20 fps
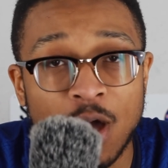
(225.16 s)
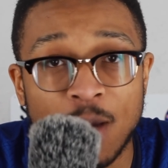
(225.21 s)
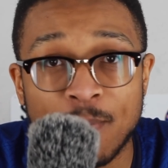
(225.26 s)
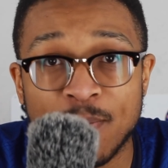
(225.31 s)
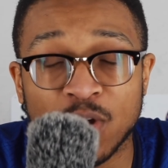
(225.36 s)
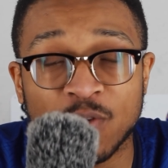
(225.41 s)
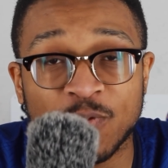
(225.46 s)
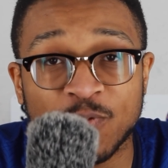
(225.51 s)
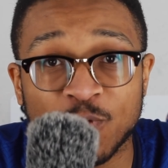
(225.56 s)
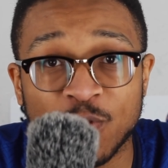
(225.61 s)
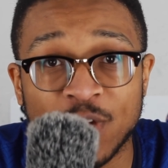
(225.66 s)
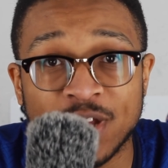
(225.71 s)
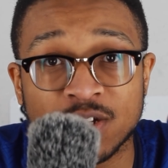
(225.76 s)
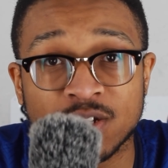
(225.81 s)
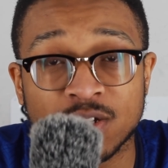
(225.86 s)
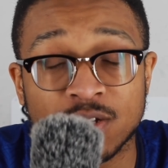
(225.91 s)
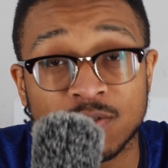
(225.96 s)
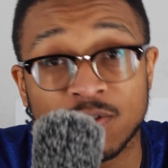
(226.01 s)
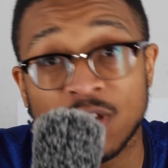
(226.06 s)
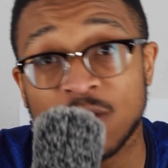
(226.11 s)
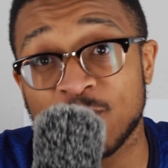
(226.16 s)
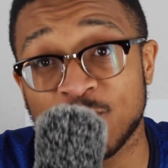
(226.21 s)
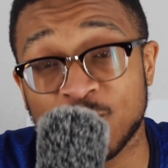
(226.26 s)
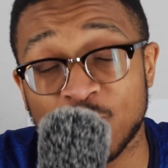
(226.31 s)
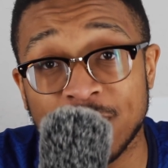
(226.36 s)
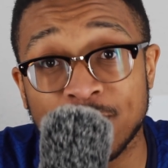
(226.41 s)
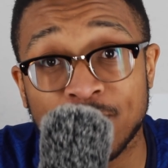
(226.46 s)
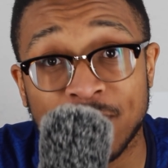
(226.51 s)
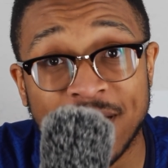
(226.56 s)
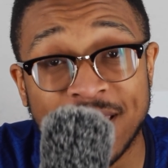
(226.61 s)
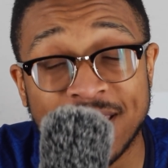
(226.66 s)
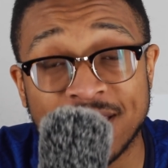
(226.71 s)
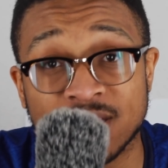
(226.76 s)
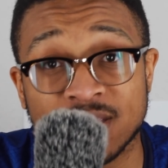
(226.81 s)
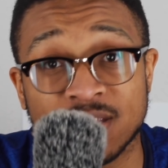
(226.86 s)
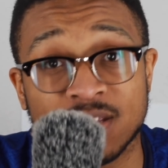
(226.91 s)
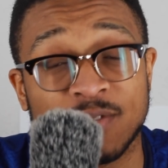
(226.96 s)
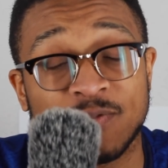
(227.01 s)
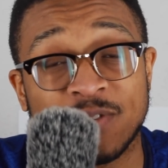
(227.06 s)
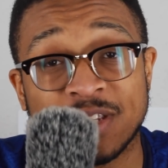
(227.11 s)
McFred, if Fred
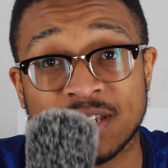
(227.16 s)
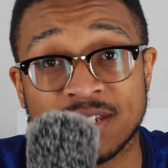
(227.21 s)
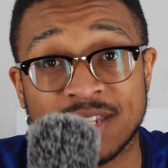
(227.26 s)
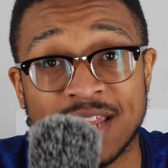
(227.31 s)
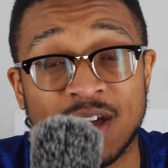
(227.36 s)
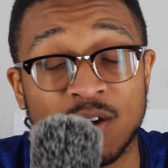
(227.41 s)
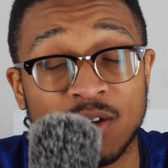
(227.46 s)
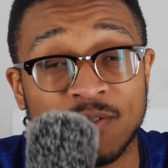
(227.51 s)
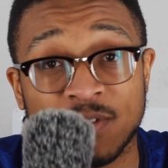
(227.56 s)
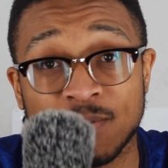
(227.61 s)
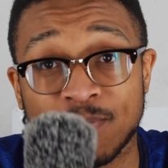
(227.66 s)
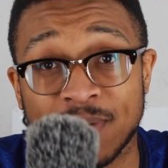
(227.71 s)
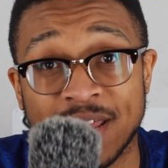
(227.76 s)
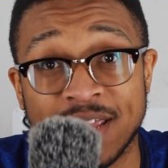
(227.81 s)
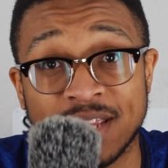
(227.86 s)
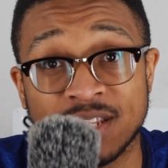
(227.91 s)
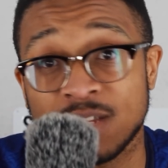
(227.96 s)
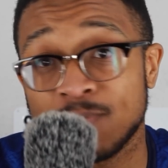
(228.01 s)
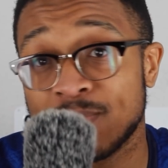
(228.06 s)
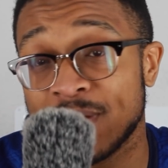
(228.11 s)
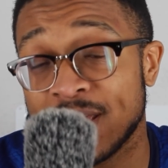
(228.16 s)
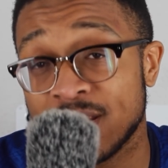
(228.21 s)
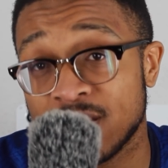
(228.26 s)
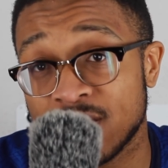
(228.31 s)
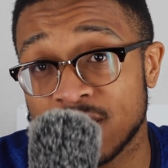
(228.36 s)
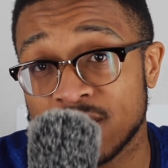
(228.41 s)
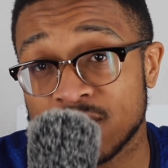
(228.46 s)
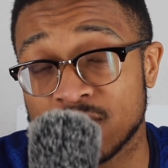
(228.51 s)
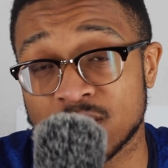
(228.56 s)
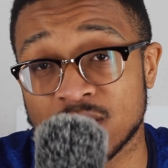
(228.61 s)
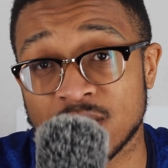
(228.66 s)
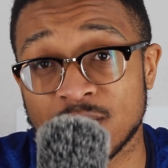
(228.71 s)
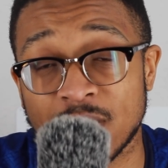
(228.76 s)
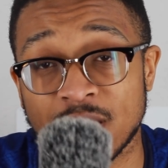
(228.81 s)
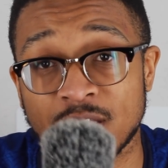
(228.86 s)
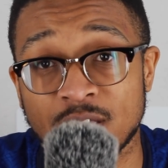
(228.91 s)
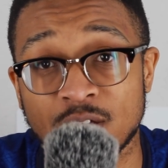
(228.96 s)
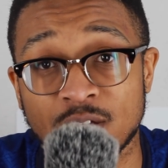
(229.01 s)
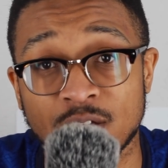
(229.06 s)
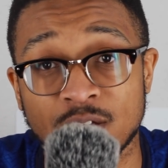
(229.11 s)
plays, if he's a doubt, if he plays, he played against,
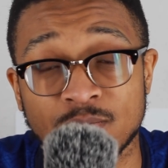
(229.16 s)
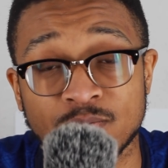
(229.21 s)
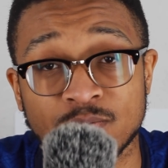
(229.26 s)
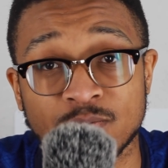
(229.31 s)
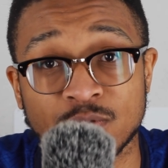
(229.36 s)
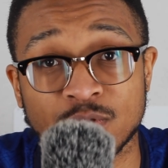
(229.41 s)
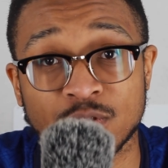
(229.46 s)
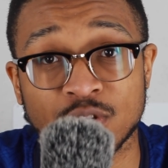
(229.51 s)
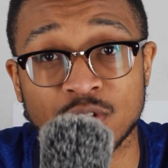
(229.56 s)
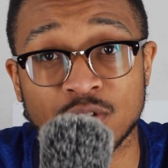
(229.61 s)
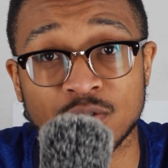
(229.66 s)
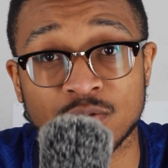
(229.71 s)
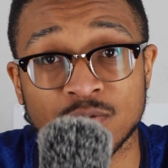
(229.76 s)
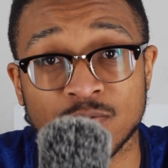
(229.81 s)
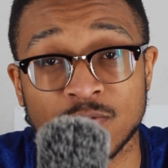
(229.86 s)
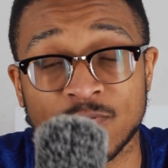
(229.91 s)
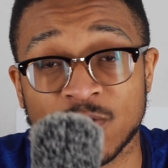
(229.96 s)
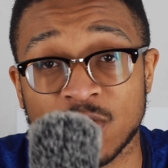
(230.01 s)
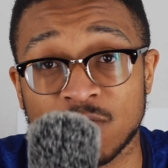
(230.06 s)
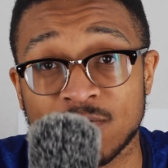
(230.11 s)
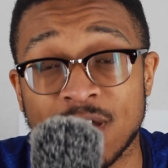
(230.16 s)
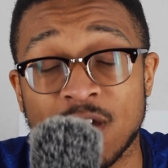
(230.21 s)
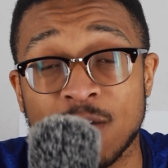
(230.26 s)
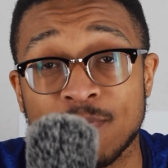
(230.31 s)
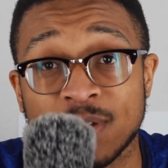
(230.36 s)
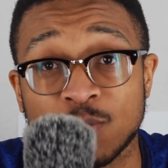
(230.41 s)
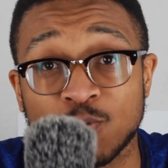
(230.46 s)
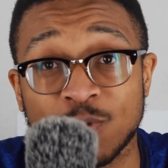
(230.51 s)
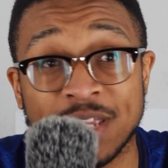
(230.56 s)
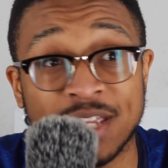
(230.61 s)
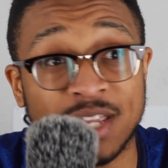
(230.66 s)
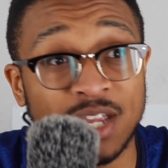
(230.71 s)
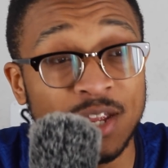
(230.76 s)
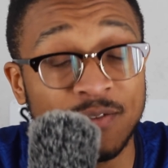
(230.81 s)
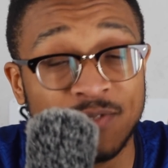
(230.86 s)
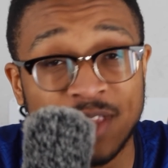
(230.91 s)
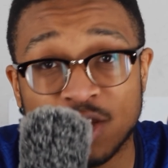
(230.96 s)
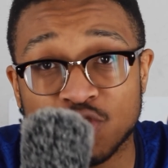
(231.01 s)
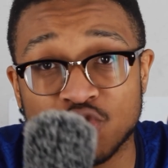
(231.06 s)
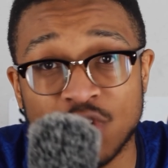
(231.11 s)
Villarreal midweek.
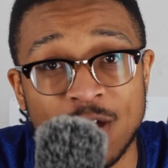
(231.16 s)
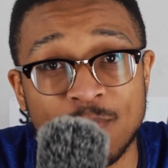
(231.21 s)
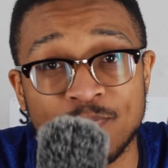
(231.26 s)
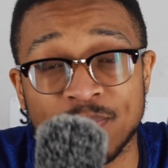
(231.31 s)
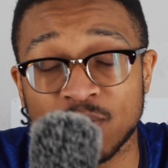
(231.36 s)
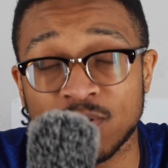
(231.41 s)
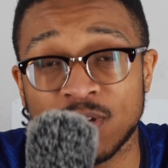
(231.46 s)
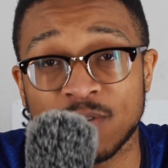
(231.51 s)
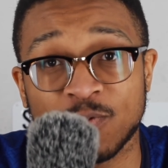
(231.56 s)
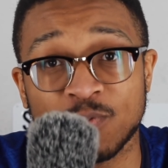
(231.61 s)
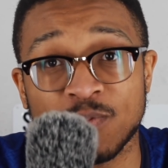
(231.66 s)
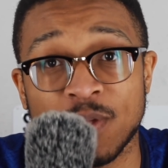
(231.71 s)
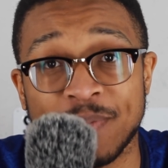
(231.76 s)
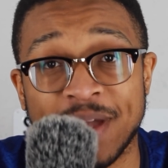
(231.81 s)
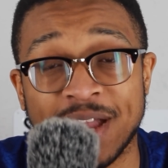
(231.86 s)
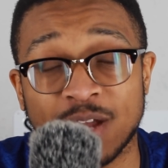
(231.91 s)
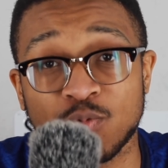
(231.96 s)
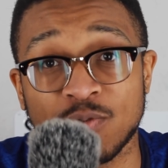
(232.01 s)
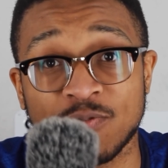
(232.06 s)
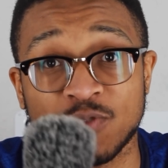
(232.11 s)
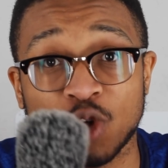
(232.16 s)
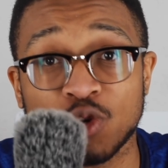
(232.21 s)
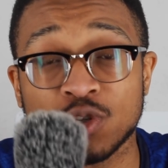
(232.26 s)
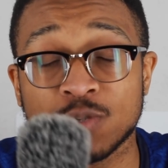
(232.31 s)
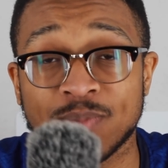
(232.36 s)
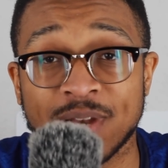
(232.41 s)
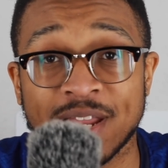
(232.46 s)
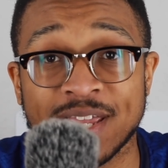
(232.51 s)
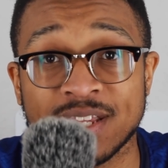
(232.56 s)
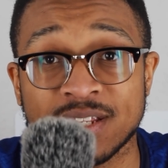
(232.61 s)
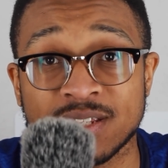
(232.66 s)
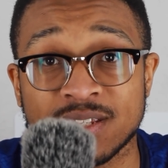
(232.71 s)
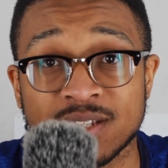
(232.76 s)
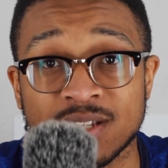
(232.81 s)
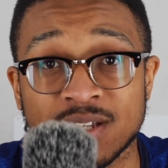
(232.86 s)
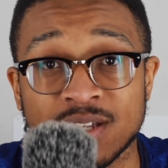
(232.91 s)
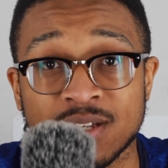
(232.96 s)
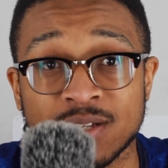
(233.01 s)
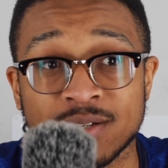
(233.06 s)
If they try and build up from the back with those players,